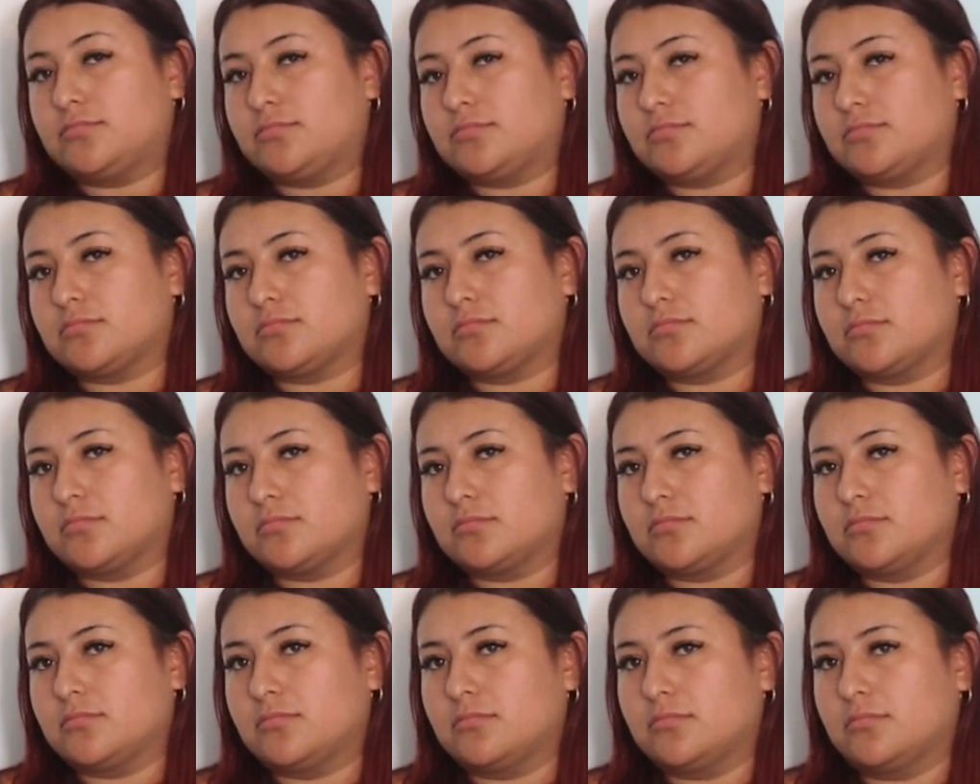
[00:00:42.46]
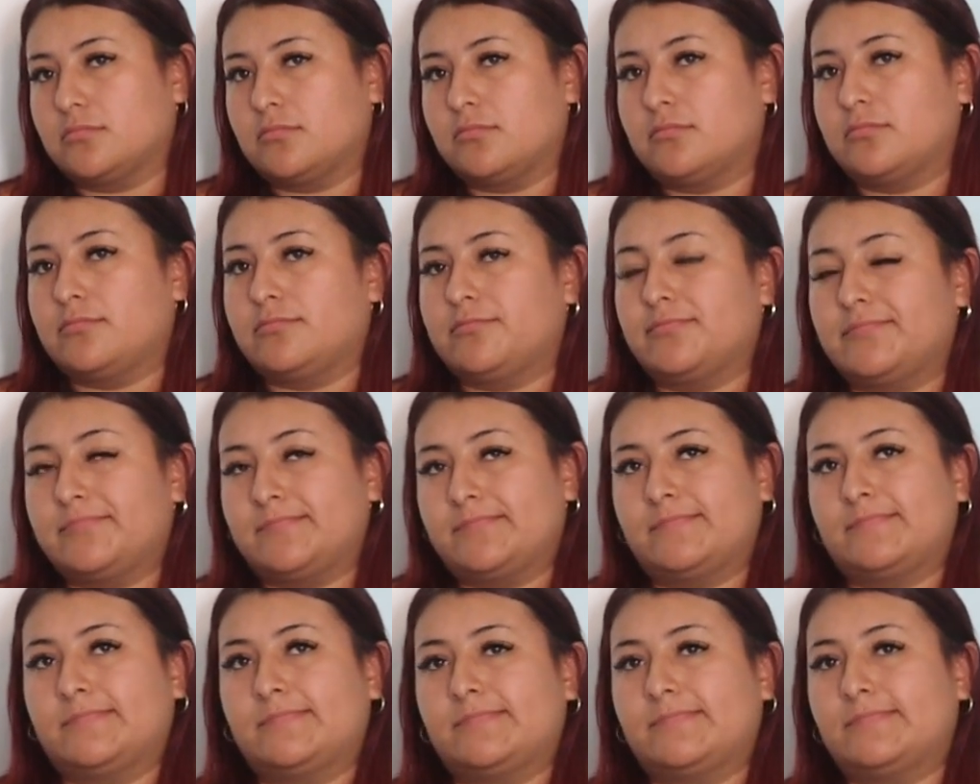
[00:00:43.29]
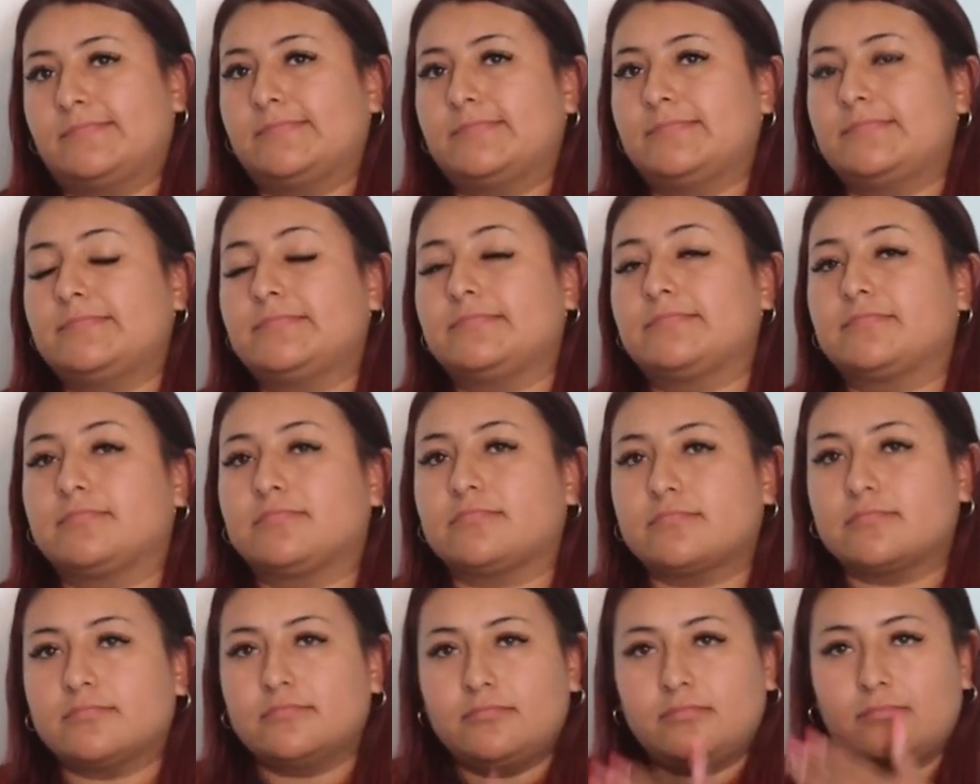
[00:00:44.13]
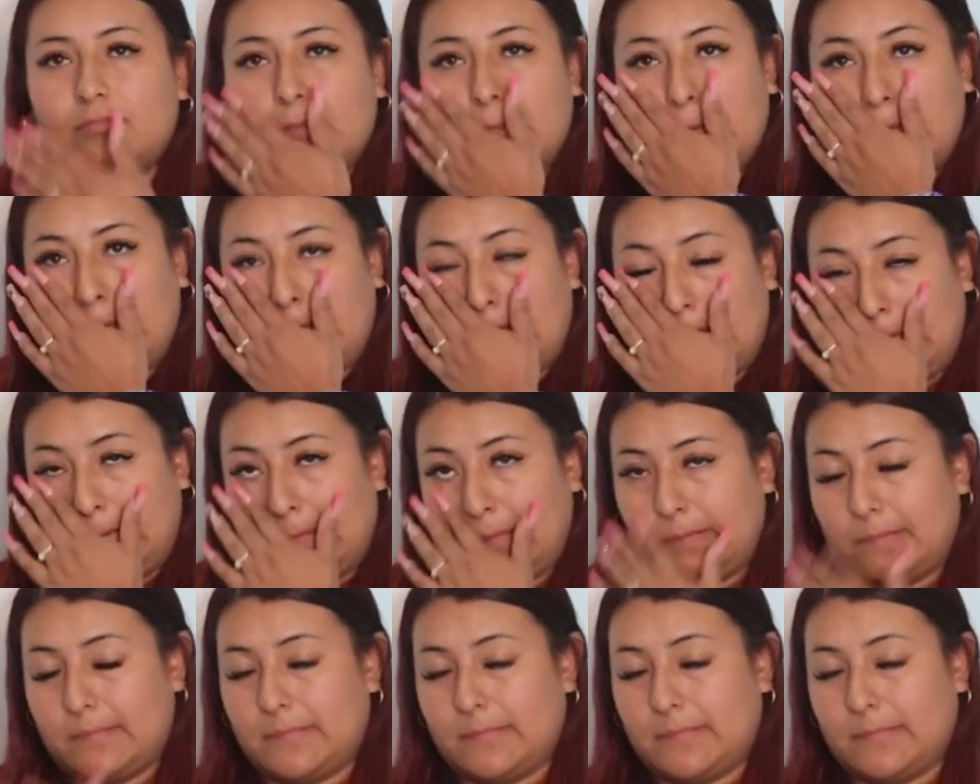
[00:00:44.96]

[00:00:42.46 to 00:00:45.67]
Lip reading: [no speech]